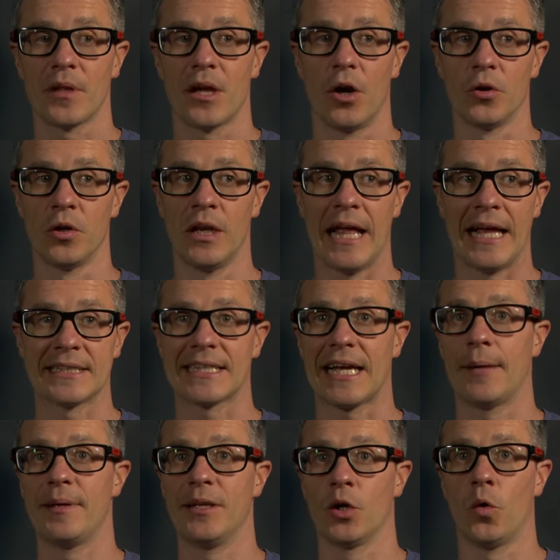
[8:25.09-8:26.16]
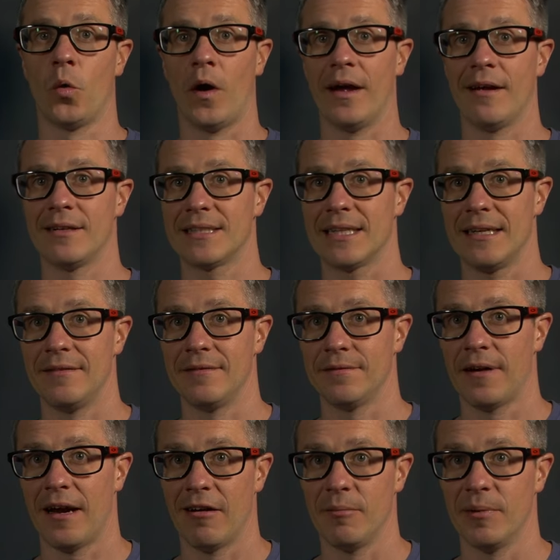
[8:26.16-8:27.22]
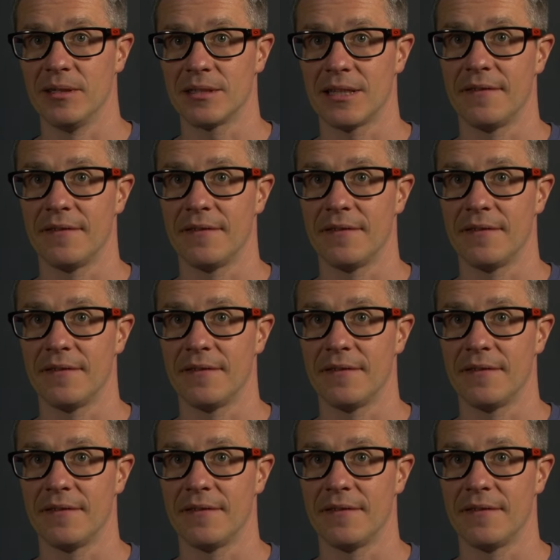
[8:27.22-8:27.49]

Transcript: unless I'm in a quiet environment.